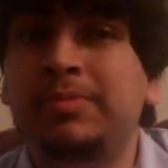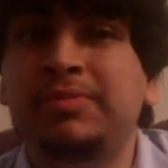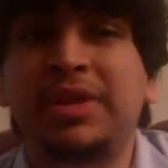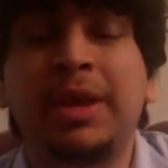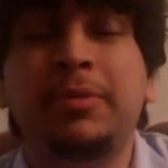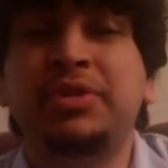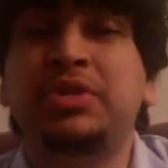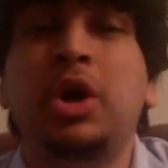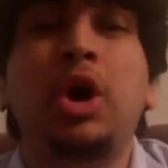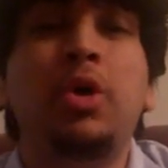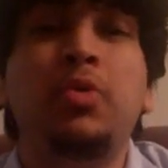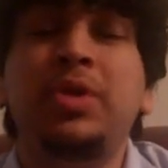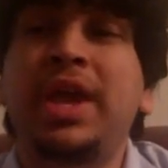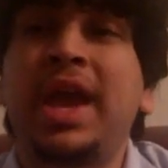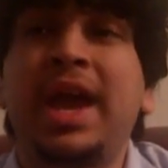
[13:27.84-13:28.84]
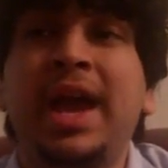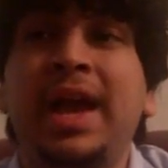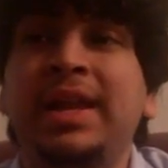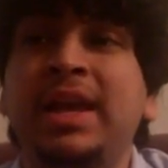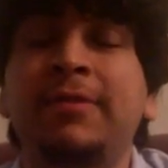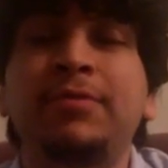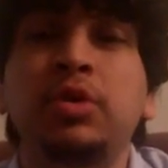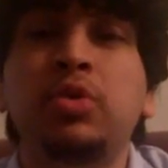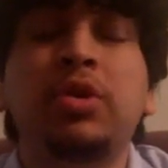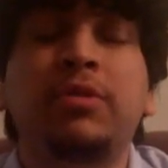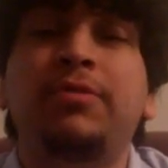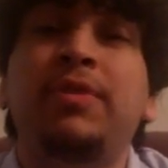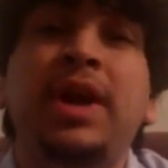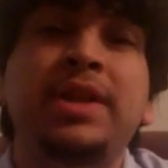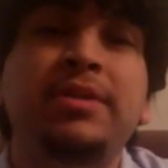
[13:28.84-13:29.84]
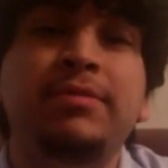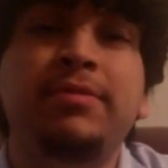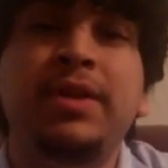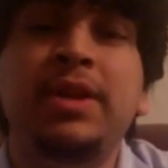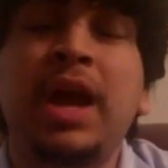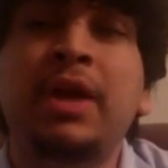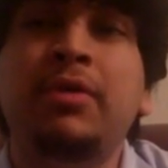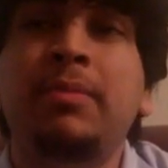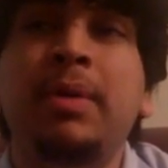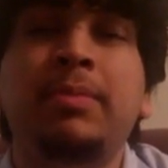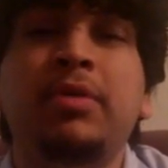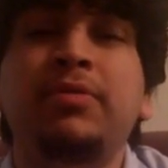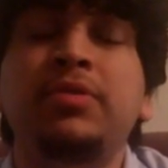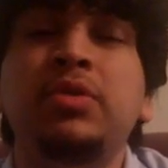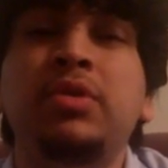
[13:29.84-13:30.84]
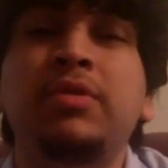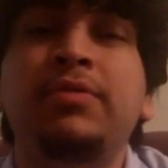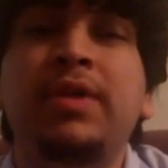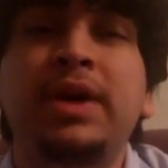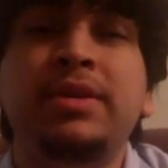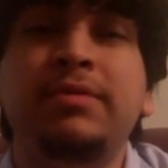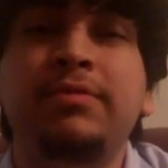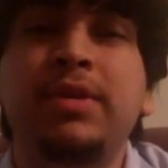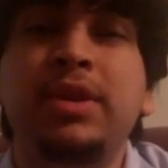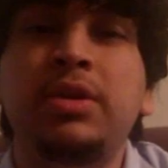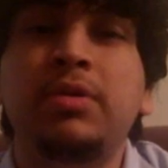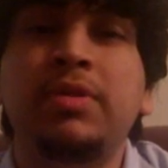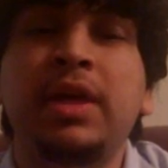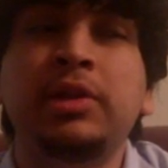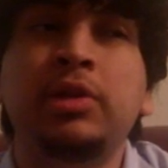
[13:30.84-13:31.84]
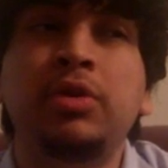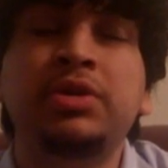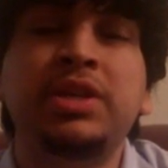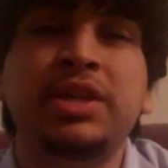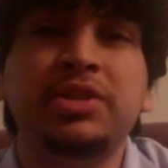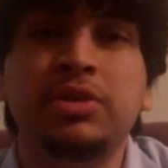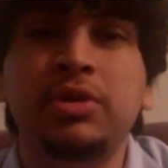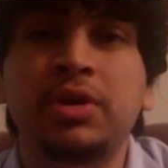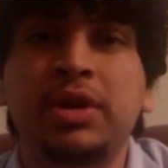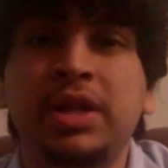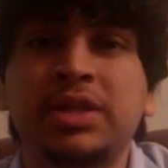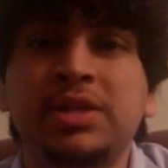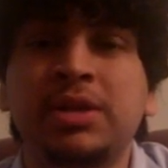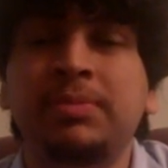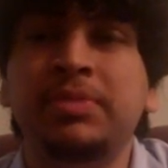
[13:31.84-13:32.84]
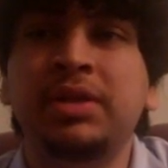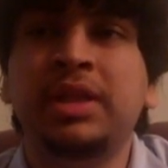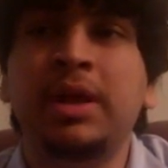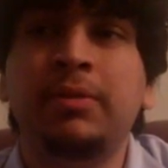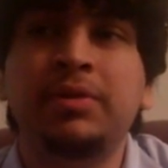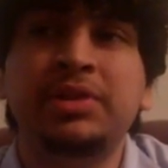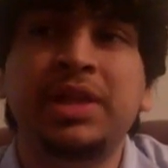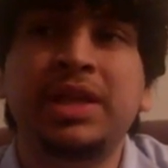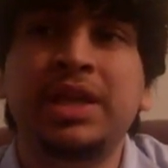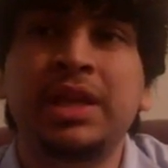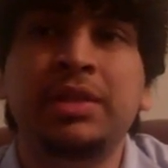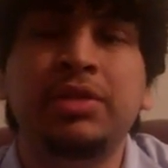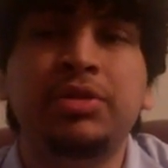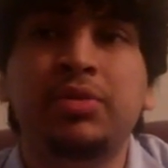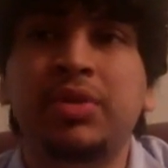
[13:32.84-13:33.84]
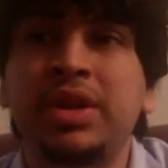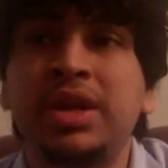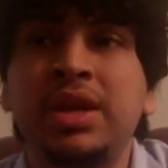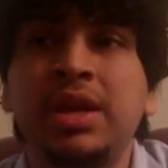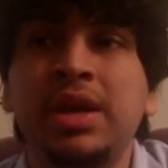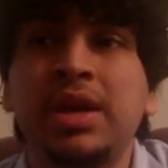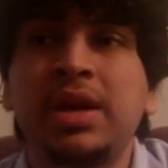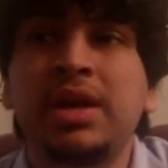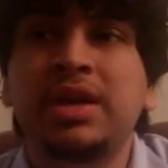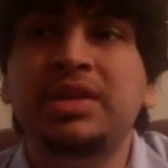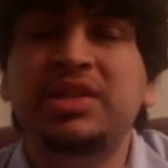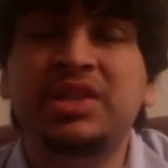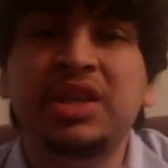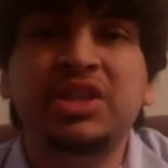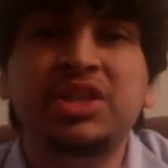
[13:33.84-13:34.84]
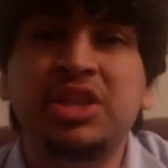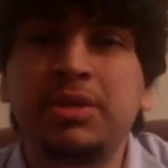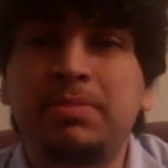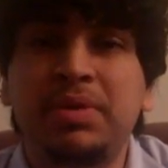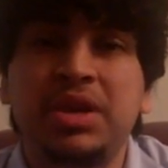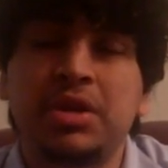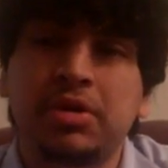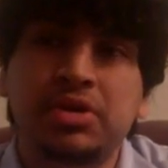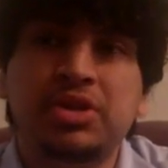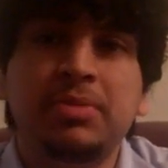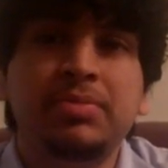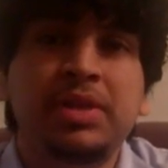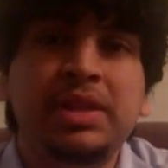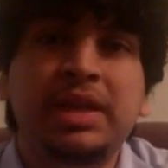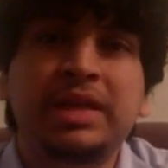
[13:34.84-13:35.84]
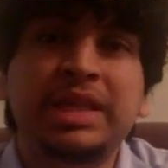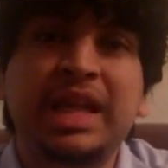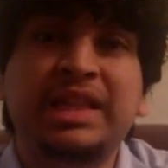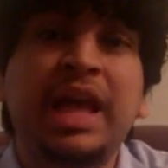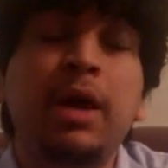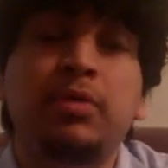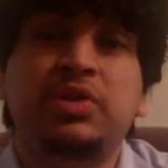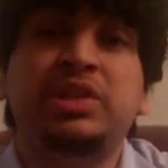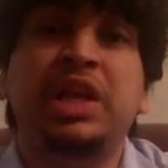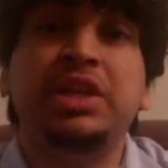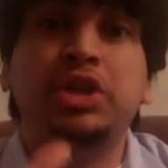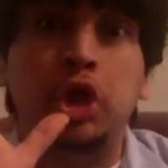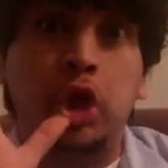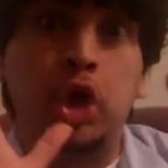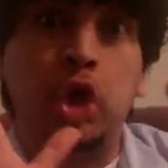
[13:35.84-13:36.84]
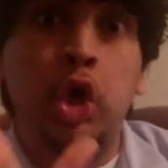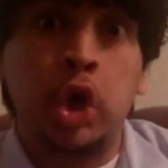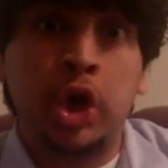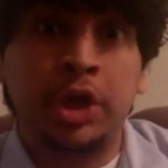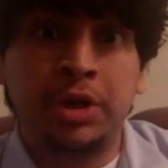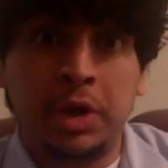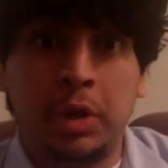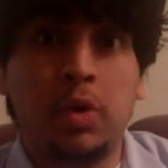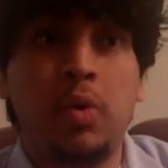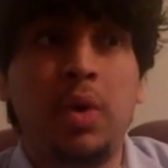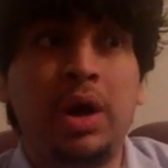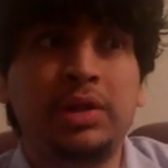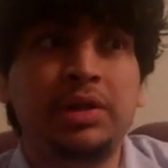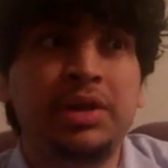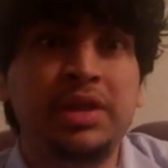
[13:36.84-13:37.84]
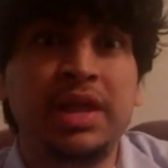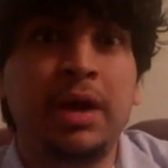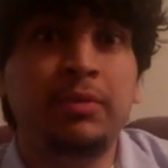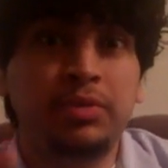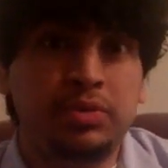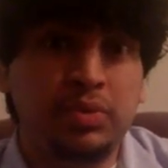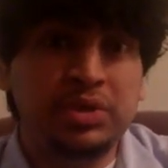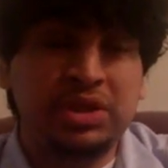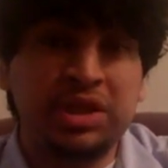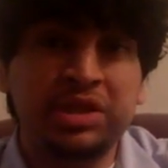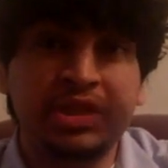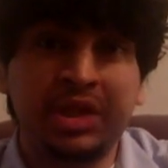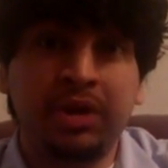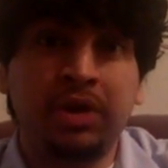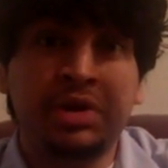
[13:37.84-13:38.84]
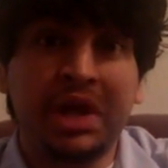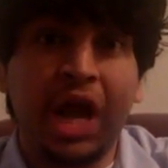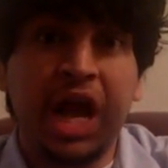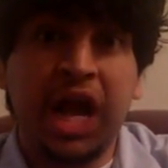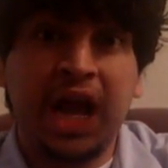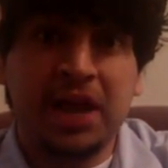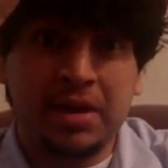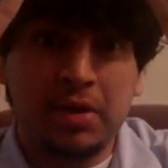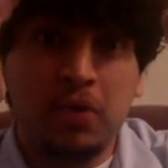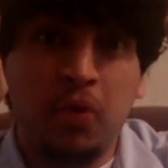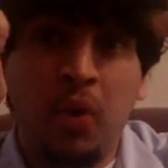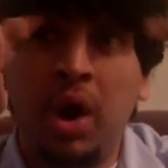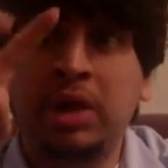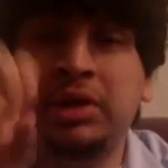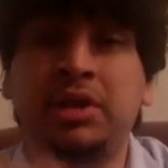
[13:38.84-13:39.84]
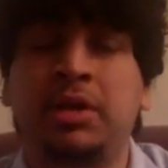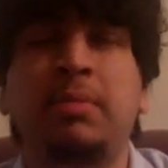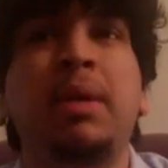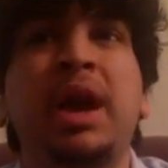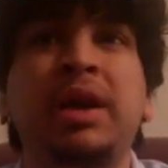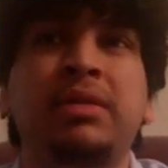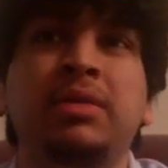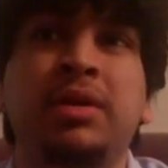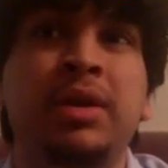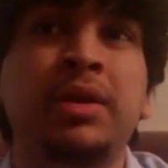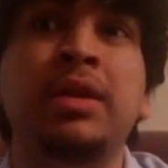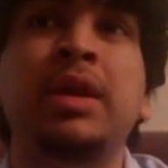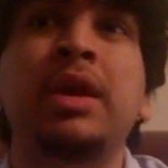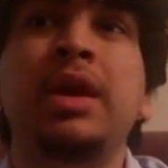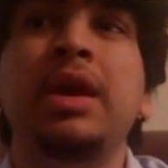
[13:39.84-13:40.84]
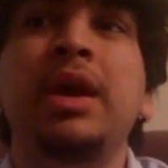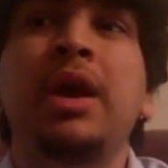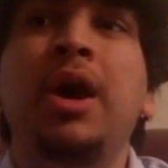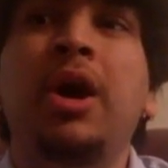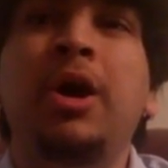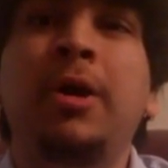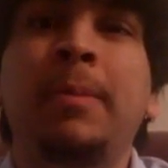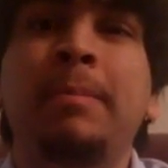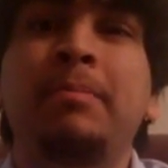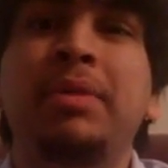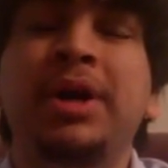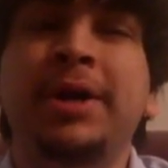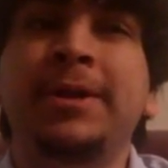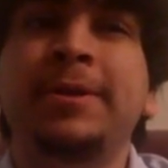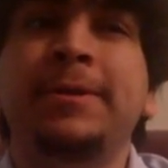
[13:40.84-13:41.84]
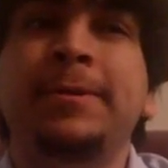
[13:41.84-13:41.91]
it was all we had. If you could find a video, I remember, if you could find a video that looked as good as something that was like in 360p or something like that, that was like good quality. That was considered high quality back then. But